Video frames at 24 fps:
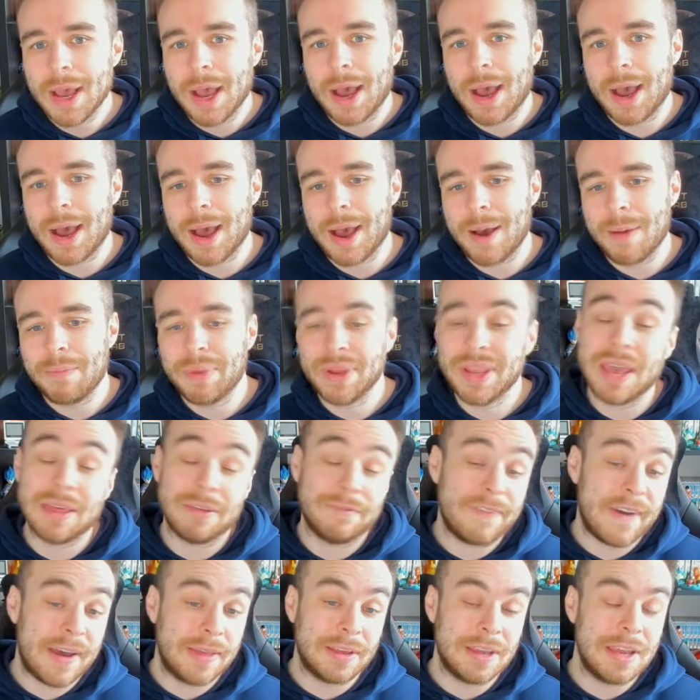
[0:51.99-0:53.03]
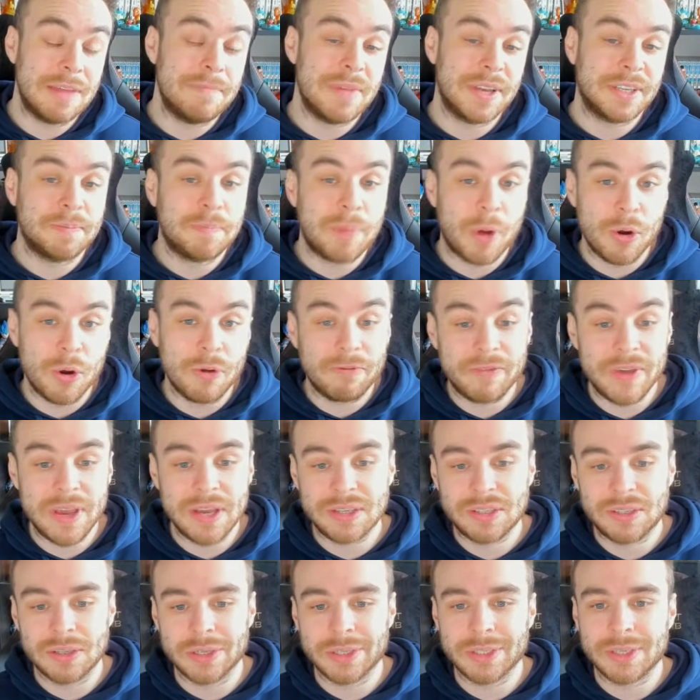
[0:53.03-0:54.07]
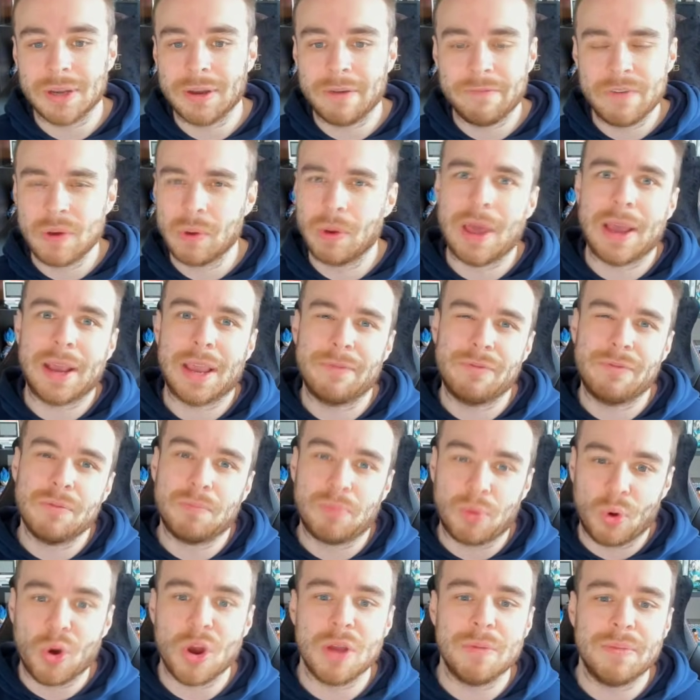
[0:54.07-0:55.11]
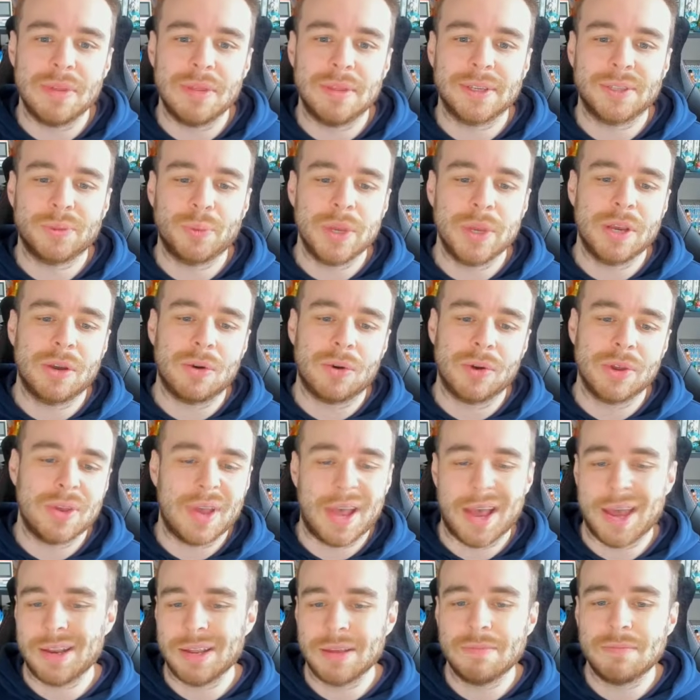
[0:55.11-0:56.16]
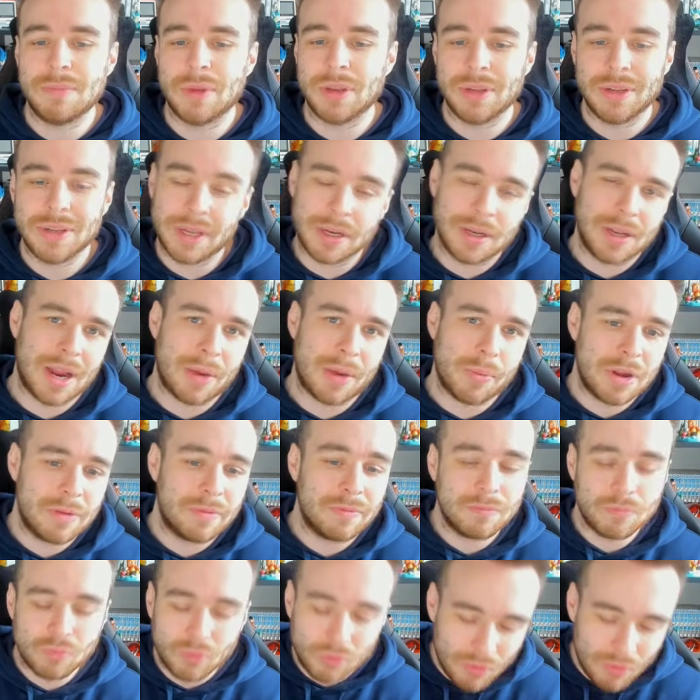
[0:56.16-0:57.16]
But yeah, the fact that he missed both fixtures, I feel like if you brought him in this week or you had him and you didn't get rid of him,